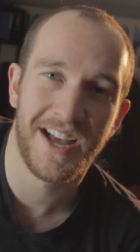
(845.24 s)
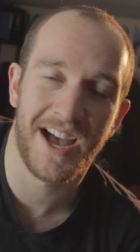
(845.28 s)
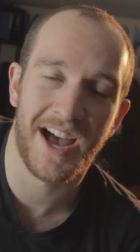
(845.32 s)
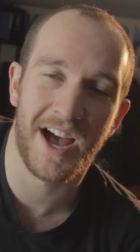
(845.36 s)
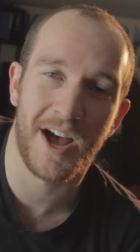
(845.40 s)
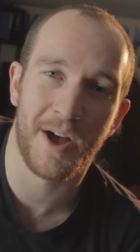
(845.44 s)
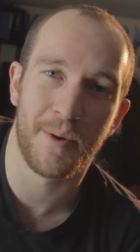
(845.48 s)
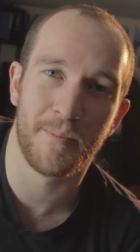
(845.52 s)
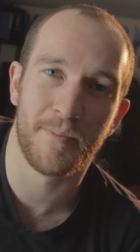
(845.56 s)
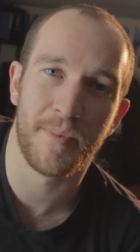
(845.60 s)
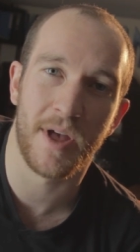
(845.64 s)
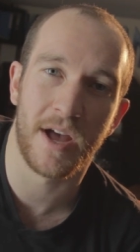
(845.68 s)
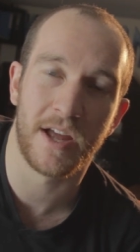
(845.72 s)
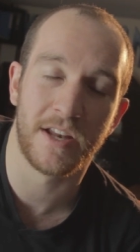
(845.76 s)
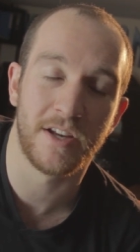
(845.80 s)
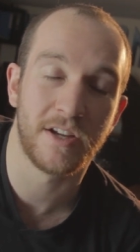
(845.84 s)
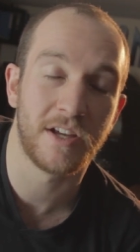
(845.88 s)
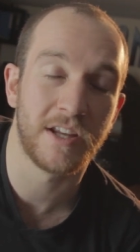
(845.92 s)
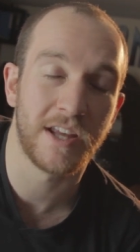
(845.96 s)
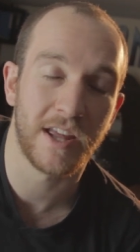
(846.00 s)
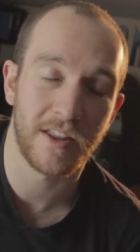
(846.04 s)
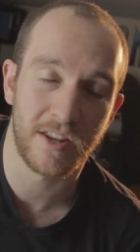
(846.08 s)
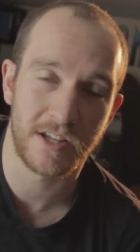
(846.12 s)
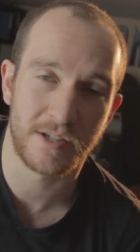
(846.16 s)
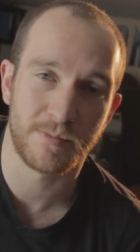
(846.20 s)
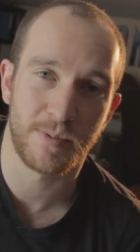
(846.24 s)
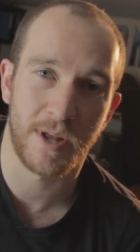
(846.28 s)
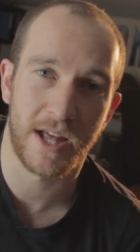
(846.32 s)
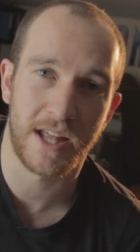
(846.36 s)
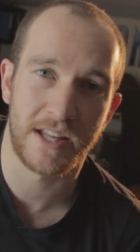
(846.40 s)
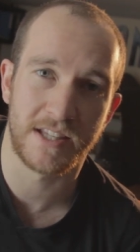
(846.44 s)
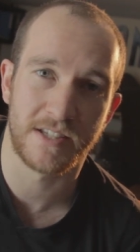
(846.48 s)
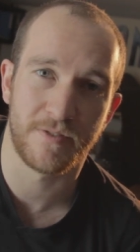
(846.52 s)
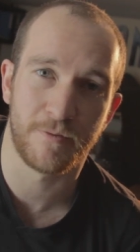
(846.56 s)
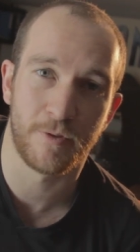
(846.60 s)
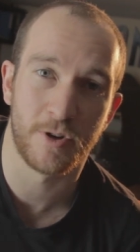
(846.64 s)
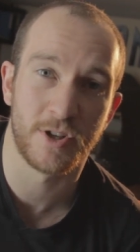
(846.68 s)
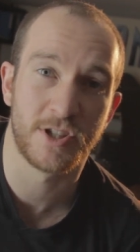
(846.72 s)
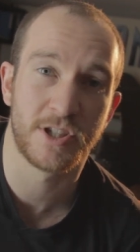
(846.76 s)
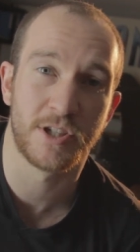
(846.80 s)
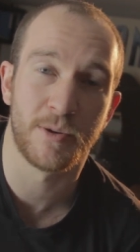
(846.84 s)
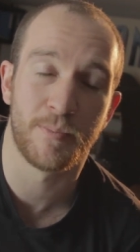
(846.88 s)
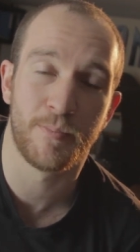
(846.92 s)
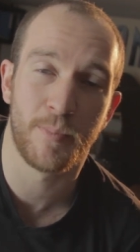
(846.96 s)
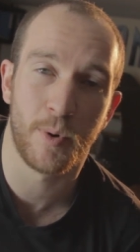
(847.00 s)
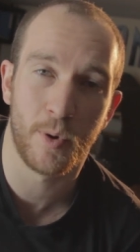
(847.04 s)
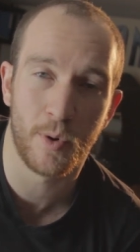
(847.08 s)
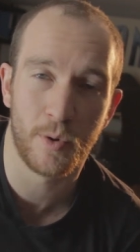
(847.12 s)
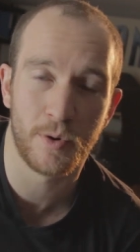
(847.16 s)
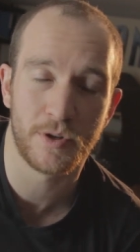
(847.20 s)
and you can get those plans for a
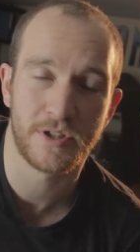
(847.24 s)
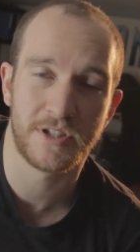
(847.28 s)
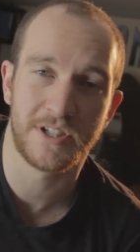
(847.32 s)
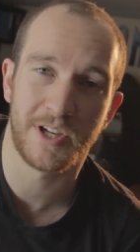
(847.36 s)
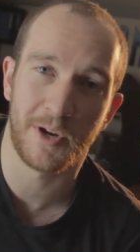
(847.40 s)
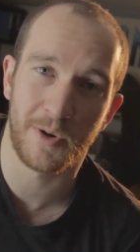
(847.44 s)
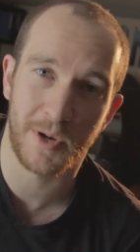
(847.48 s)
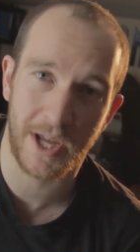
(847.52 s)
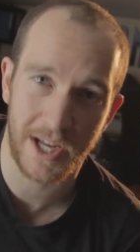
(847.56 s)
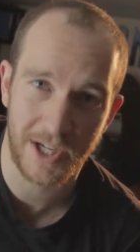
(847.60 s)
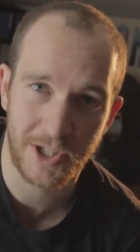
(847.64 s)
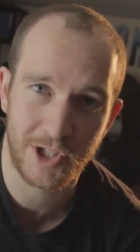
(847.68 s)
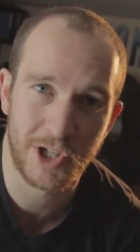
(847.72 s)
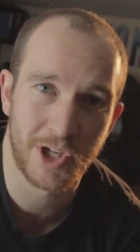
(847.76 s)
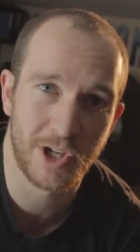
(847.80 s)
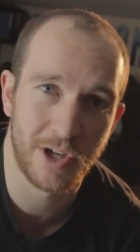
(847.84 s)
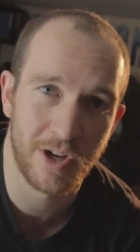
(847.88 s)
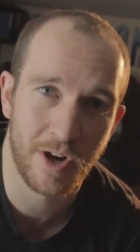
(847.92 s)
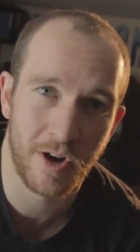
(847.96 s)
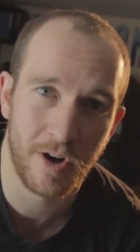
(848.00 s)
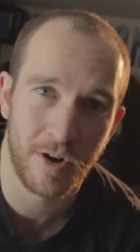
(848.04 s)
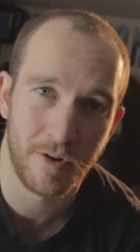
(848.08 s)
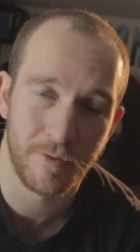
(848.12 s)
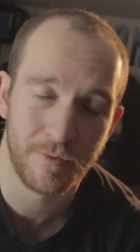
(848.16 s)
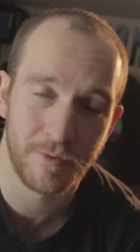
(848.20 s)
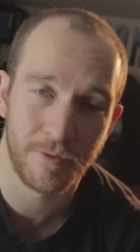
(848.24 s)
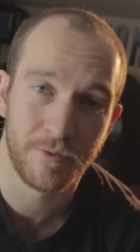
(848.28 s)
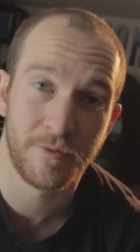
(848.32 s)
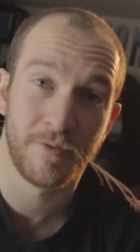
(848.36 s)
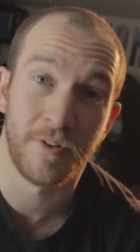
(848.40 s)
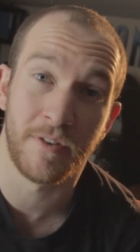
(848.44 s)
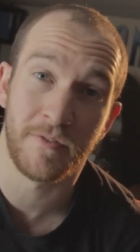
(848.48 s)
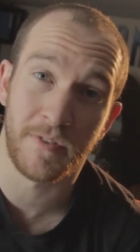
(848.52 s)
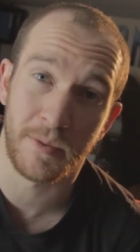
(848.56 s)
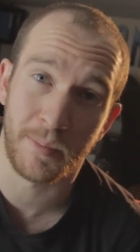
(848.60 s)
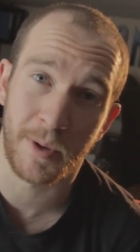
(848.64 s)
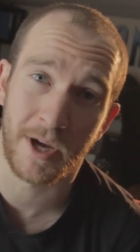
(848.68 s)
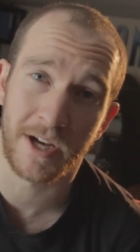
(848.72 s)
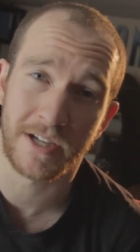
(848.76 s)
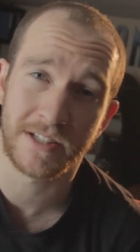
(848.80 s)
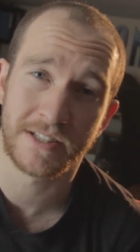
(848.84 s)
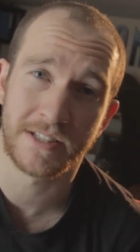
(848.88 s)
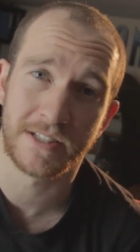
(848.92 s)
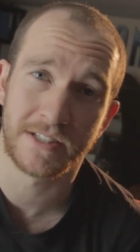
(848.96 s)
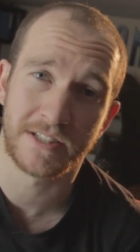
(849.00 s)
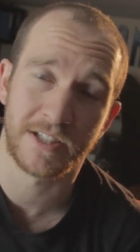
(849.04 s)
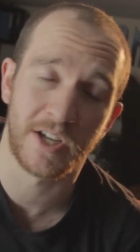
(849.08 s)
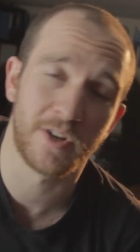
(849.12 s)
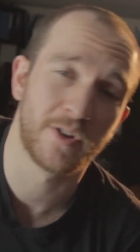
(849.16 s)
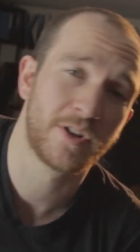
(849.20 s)
support donation of
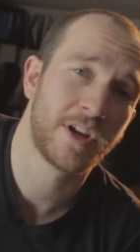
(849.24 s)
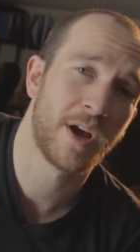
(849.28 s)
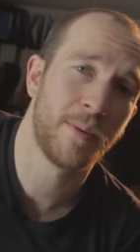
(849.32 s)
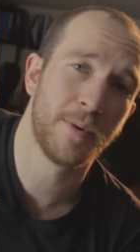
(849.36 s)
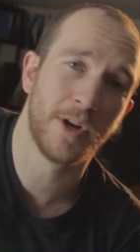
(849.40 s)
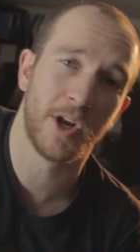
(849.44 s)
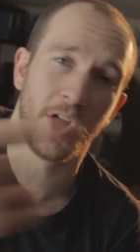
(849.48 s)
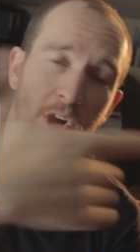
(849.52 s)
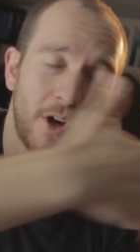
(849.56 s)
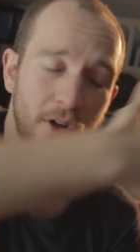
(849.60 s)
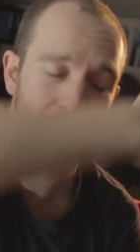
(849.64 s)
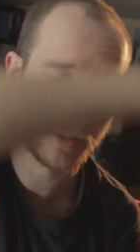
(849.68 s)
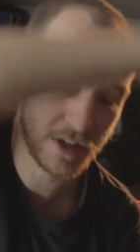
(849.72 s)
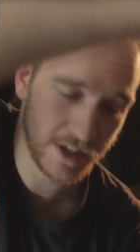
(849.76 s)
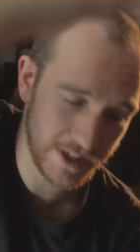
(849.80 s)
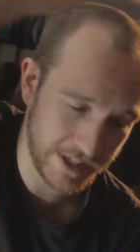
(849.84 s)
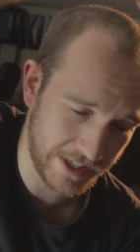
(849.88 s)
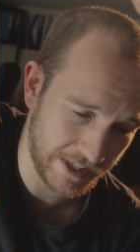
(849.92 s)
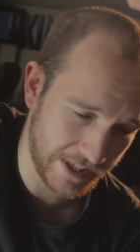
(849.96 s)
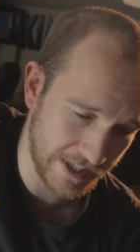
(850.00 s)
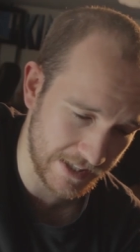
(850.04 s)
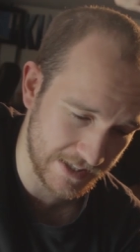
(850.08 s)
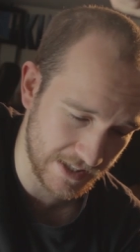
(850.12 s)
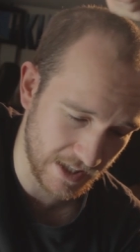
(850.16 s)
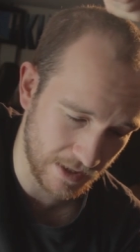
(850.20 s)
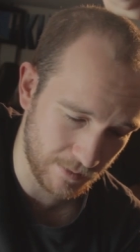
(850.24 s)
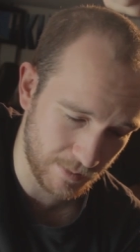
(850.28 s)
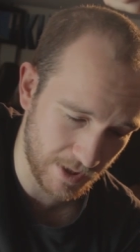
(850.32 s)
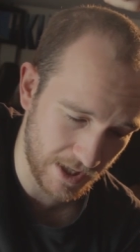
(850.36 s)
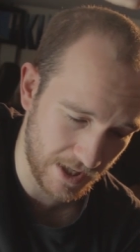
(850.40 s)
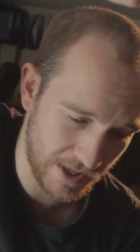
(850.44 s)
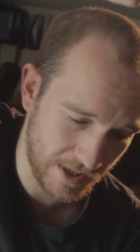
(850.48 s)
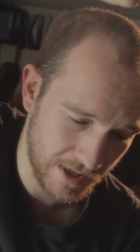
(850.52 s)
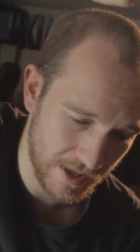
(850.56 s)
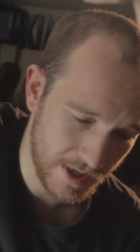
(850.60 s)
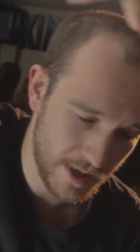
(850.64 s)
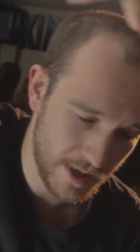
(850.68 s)
$50. So come along, the link is going to be